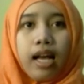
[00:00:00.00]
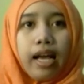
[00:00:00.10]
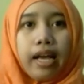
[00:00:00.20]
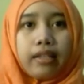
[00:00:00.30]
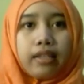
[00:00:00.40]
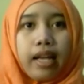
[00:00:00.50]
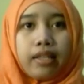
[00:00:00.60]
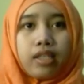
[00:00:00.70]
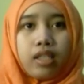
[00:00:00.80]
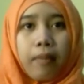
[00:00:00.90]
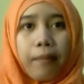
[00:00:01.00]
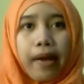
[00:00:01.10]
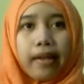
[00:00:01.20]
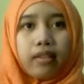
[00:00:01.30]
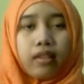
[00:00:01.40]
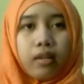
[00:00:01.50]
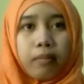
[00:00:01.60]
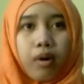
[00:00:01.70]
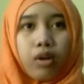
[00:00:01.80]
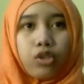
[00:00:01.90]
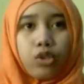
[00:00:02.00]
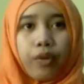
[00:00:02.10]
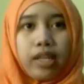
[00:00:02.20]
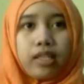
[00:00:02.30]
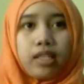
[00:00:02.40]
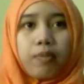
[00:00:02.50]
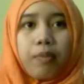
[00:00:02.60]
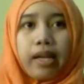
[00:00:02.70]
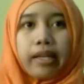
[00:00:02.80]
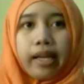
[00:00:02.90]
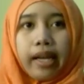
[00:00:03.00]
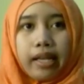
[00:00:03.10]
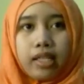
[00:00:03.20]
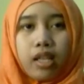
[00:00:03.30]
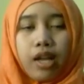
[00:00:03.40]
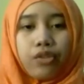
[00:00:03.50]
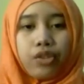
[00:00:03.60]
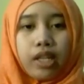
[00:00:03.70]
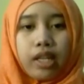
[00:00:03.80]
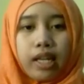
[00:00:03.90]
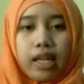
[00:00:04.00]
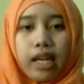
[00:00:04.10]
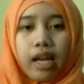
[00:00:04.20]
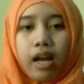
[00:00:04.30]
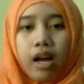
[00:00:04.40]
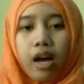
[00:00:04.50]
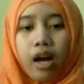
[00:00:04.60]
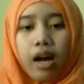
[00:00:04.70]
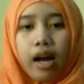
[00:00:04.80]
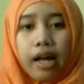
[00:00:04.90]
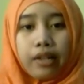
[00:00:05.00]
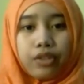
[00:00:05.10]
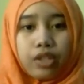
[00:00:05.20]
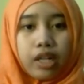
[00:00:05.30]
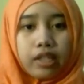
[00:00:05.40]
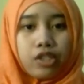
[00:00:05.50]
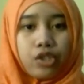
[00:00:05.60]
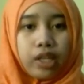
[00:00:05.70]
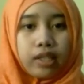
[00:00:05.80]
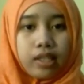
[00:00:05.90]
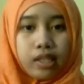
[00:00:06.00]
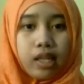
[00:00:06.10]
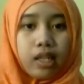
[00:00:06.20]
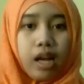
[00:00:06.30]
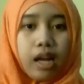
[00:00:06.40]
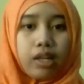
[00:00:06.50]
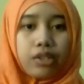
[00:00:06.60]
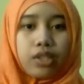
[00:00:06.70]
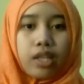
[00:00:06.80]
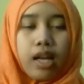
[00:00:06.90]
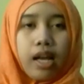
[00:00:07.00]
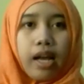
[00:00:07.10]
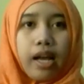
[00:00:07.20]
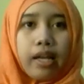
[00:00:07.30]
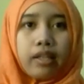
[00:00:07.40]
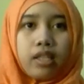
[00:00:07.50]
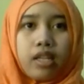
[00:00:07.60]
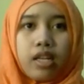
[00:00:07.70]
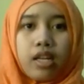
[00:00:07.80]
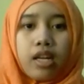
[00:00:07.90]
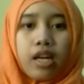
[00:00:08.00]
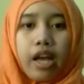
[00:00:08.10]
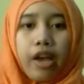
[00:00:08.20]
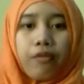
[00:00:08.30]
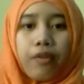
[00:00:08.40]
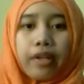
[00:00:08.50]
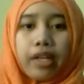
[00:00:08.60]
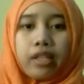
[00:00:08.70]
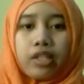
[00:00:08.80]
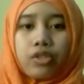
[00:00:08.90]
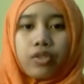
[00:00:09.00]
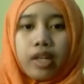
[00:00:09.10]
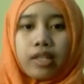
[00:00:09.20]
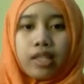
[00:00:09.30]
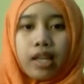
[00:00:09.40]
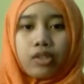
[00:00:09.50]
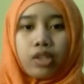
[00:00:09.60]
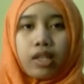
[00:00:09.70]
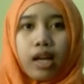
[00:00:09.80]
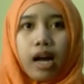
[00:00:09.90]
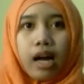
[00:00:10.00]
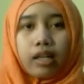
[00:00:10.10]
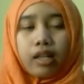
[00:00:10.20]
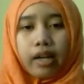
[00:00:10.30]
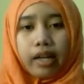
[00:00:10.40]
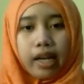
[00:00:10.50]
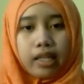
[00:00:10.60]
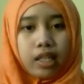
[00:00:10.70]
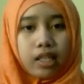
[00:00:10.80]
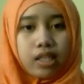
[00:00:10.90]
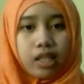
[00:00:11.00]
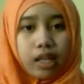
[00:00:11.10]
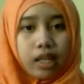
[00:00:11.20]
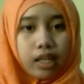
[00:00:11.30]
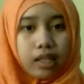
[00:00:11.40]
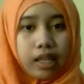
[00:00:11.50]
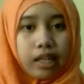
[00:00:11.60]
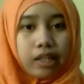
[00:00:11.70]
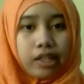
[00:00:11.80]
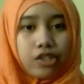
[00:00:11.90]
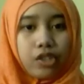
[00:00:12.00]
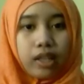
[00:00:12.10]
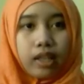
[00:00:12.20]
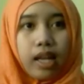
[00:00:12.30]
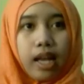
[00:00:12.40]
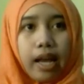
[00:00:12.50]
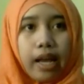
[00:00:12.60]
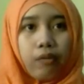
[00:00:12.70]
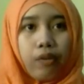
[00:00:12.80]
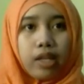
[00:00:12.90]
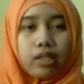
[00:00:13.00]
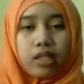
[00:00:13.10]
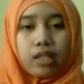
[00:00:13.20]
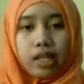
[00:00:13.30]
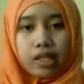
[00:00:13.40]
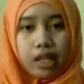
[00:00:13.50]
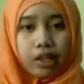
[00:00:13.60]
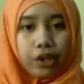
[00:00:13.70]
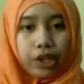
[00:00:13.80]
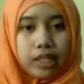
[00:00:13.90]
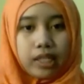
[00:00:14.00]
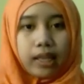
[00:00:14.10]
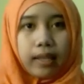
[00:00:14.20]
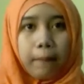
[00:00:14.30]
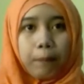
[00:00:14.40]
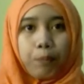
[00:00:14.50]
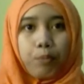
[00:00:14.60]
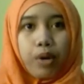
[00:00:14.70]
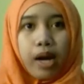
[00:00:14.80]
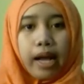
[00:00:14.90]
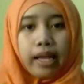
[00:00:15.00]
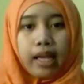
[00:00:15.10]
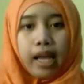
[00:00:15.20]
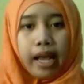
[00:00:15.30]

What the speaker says: And next, paid the month's wages by cash $360, and the effect in this transaction are cash is decreased and wages is increased by